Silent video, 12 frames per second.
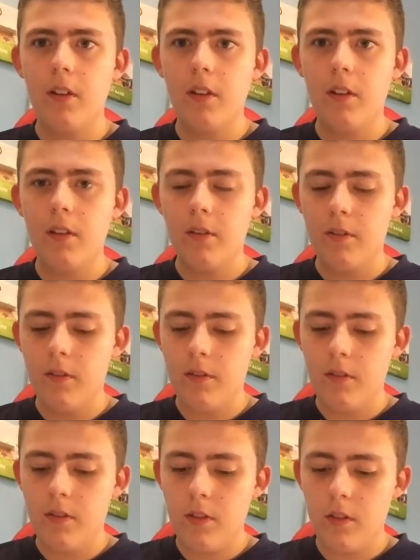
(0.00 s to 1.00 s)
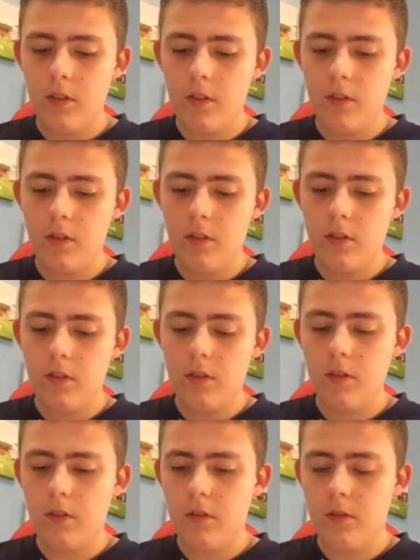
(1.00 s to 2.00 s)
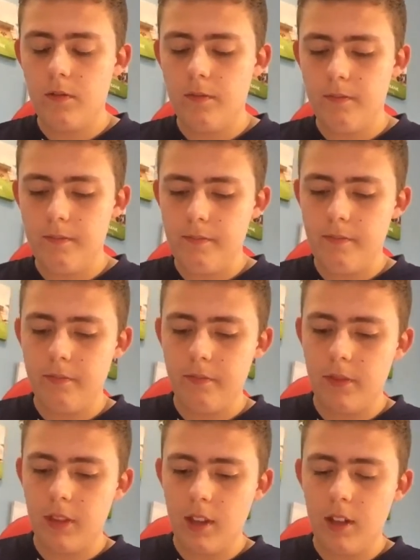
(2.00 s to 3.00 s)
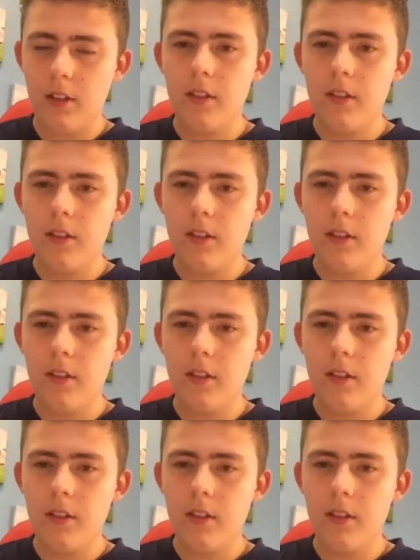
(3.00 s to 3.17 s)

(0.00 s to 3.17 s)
(silence)